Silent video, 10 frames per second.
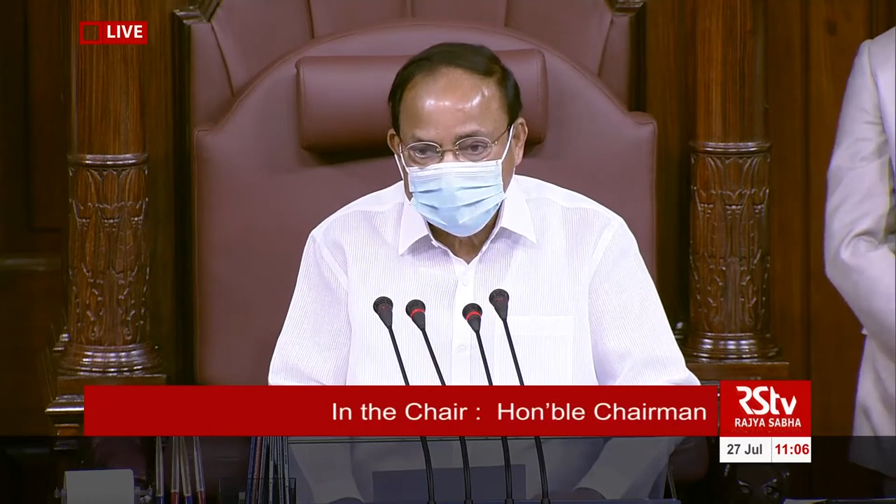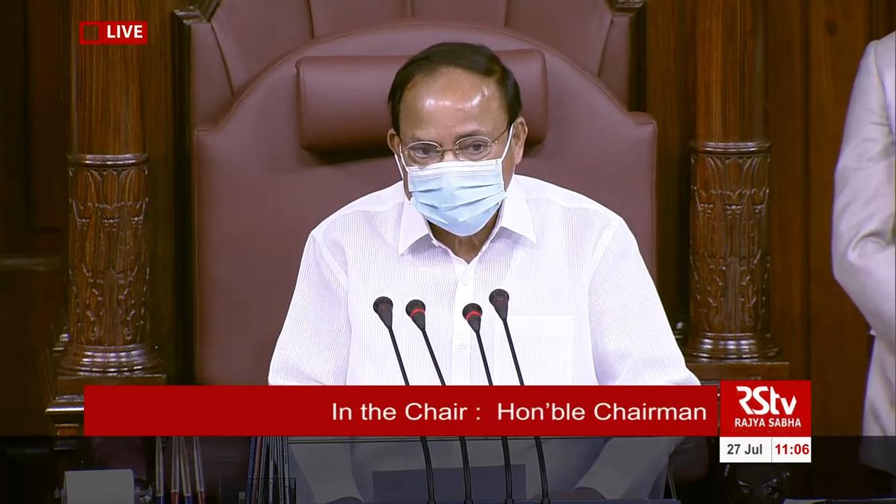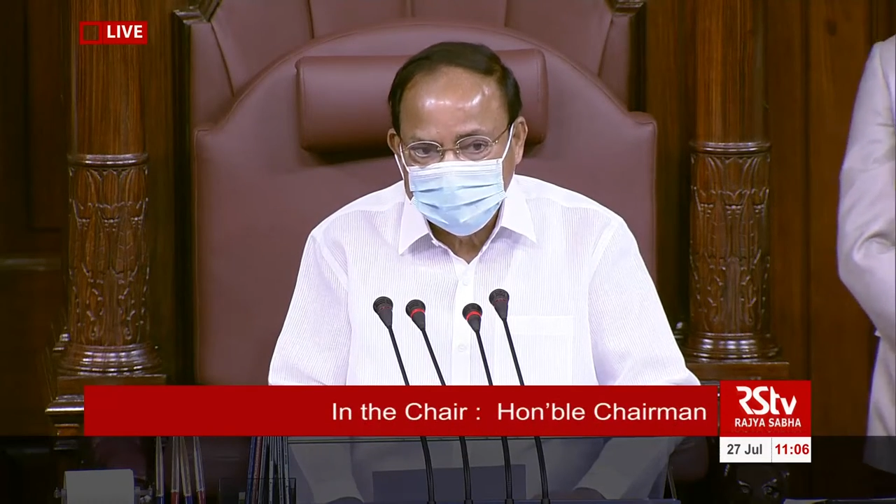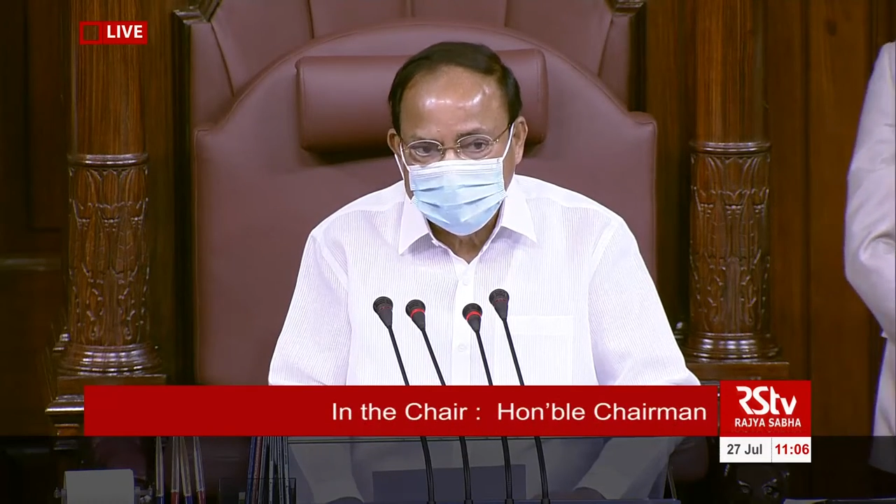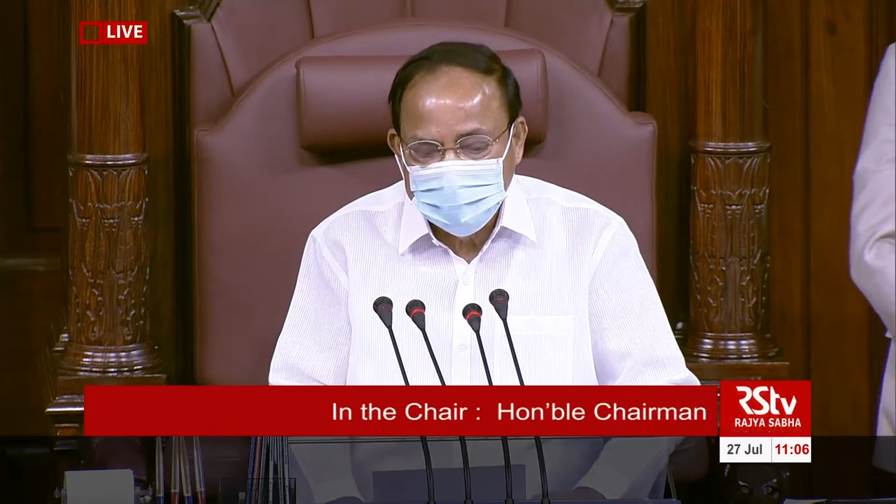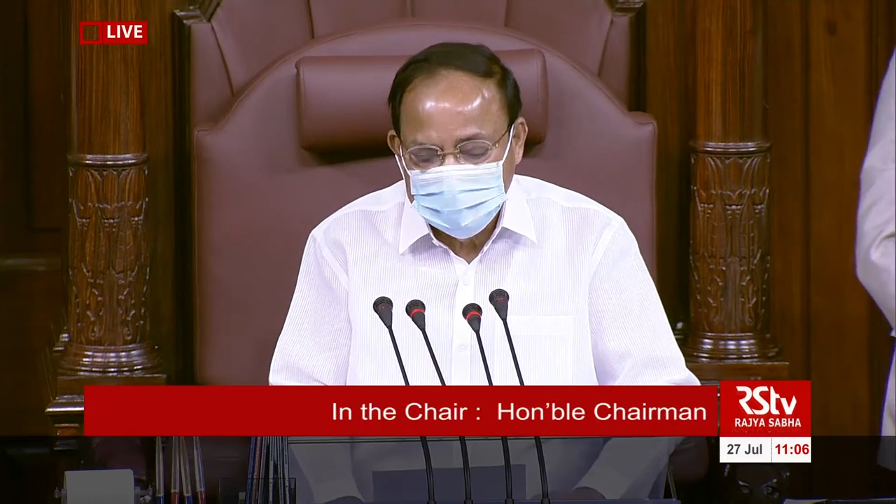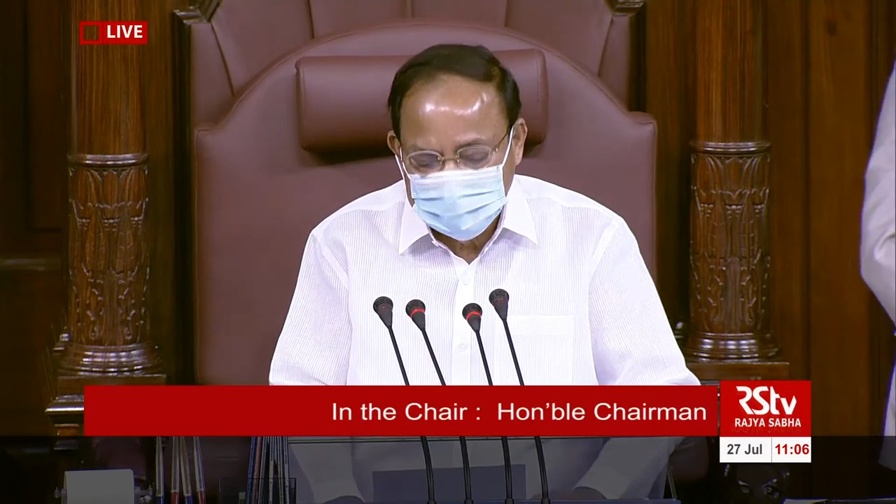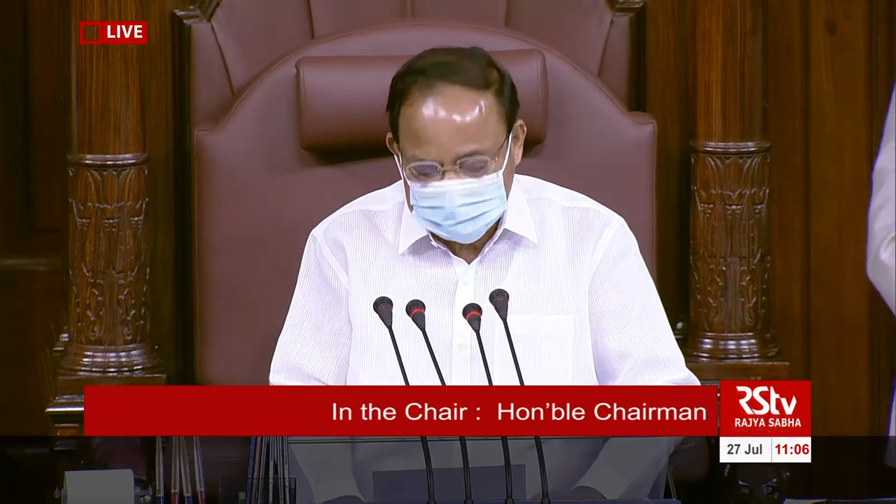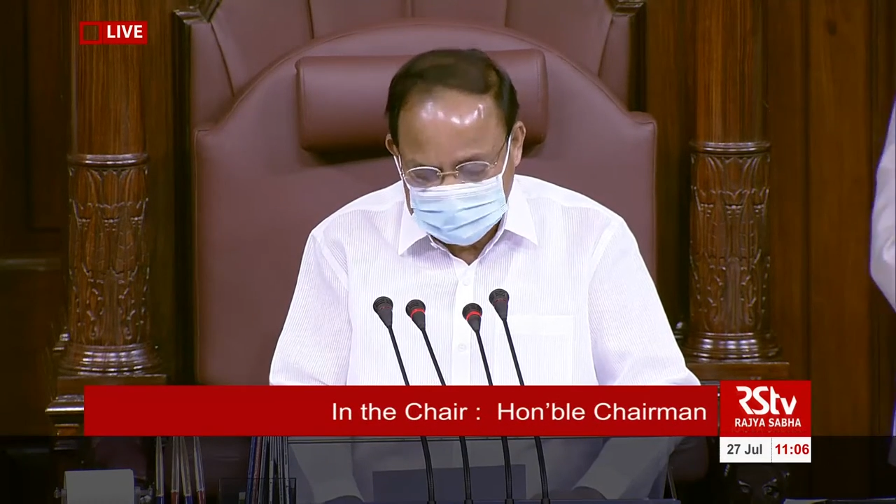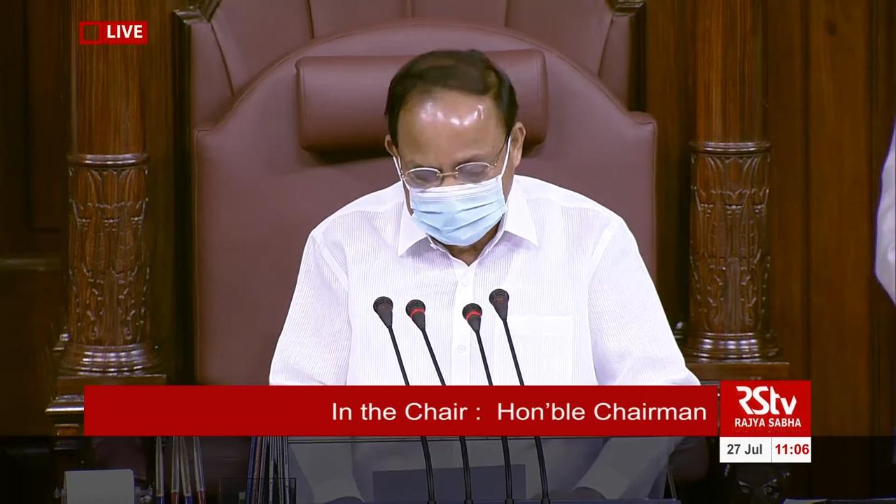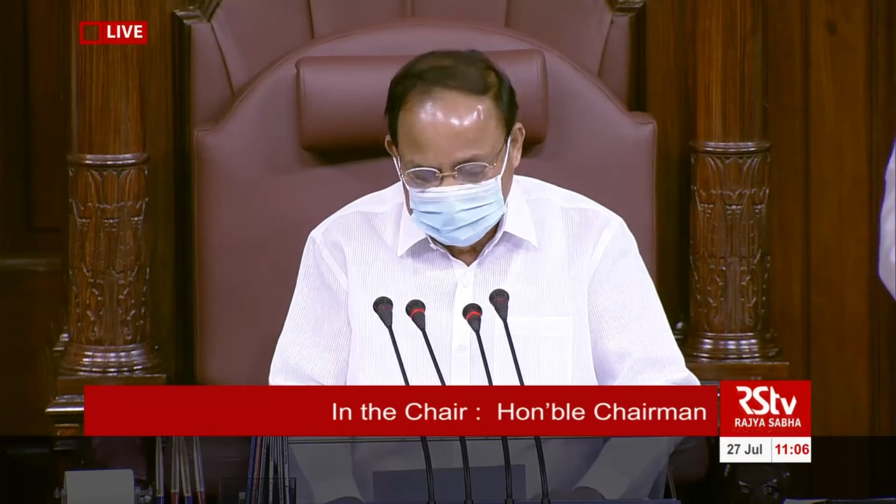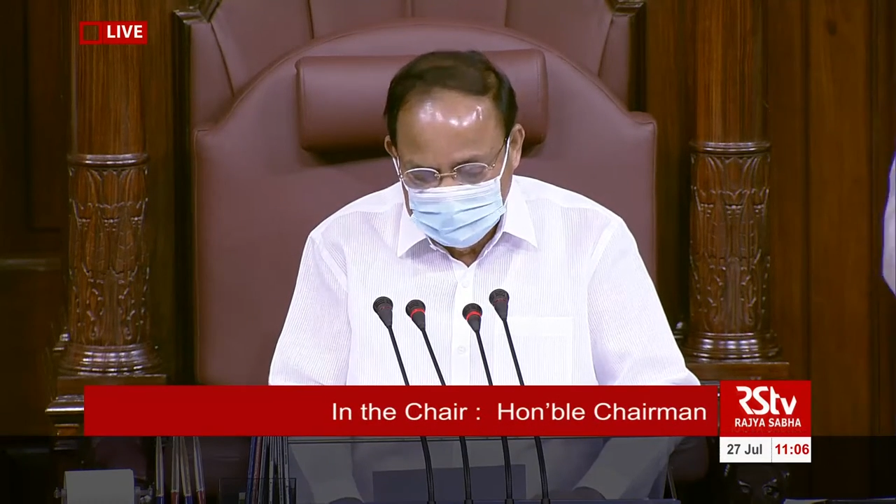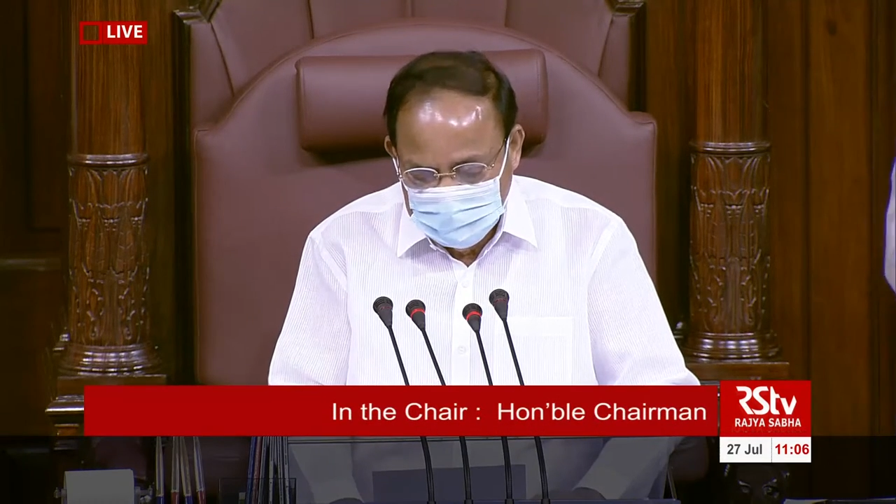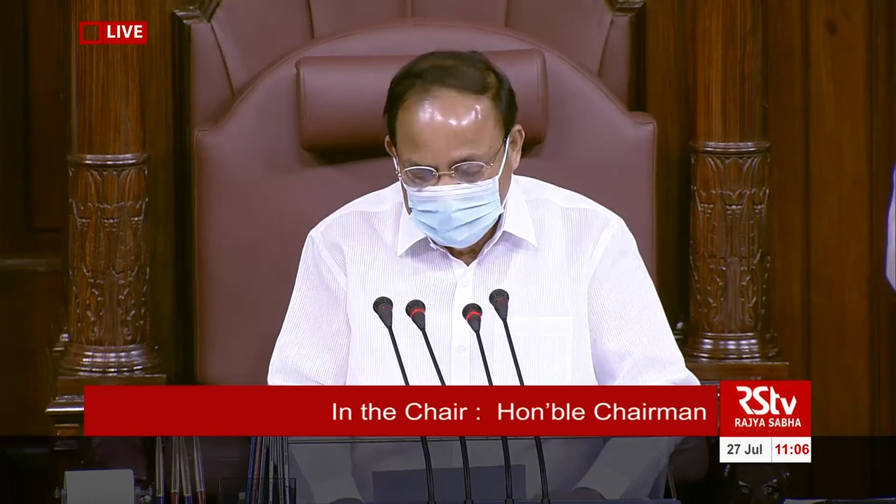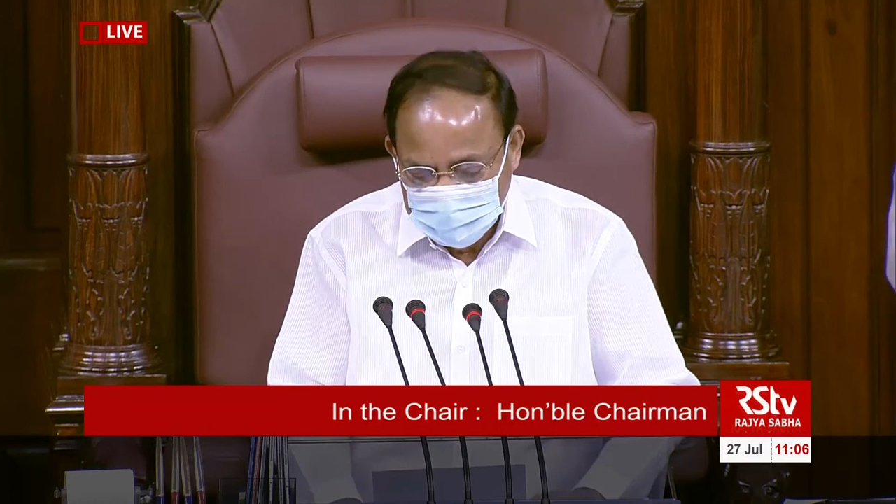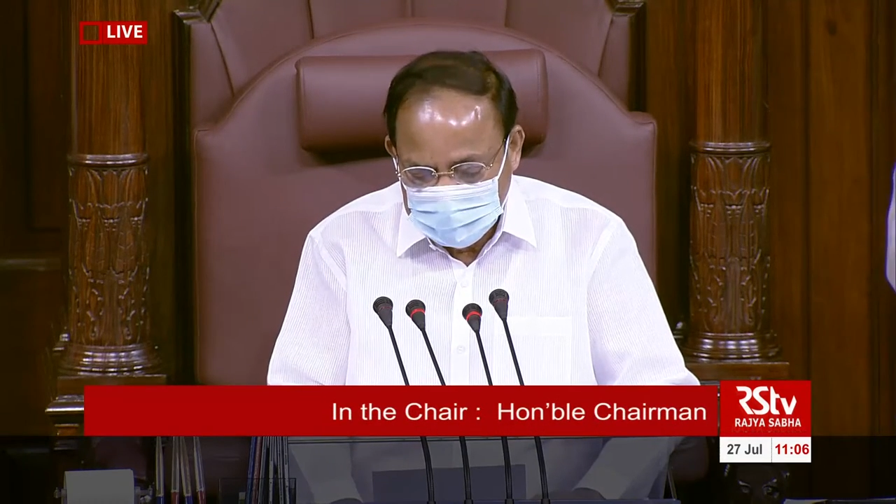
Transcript: of Kakatiya dynasty.